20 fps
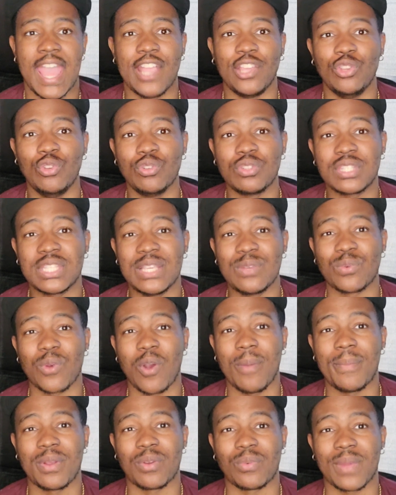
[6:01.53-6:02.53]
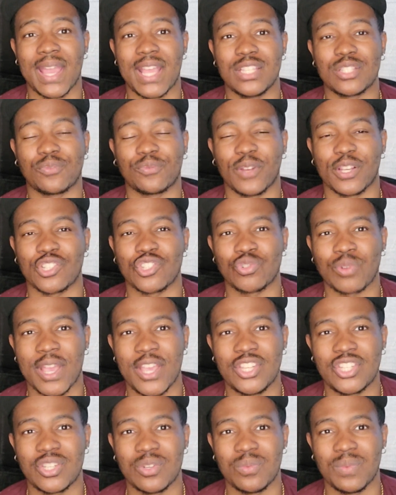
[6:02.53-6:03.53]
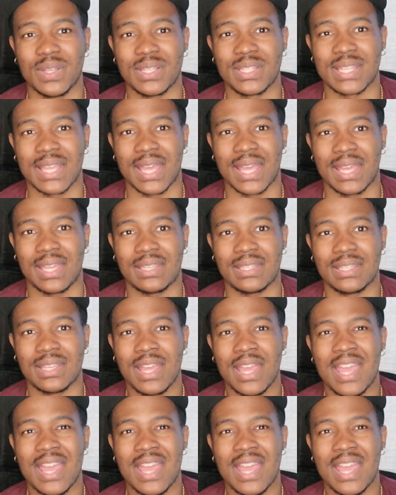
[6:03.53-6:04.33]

And you see Roman Reigns' frustration with that.